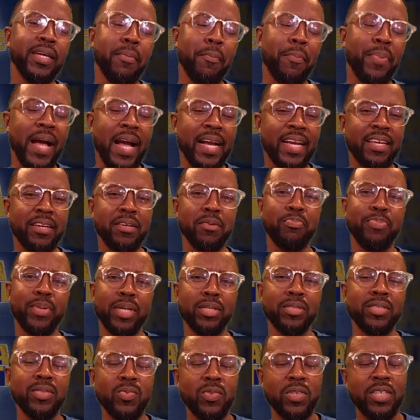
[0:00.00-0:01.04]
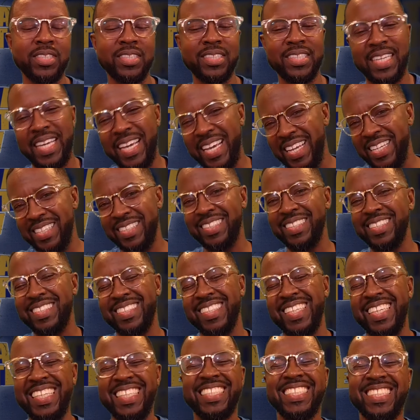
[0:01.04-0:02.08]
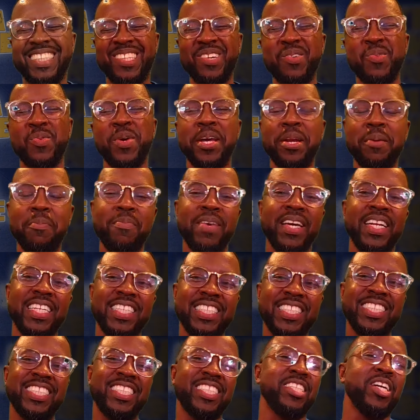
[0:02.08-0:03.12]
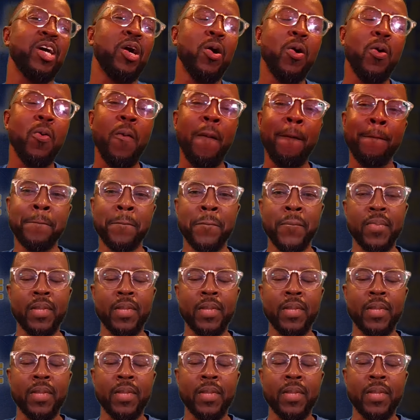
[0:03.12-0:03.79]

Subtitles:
I'm back in the building once again. This is the Wait a Minute show.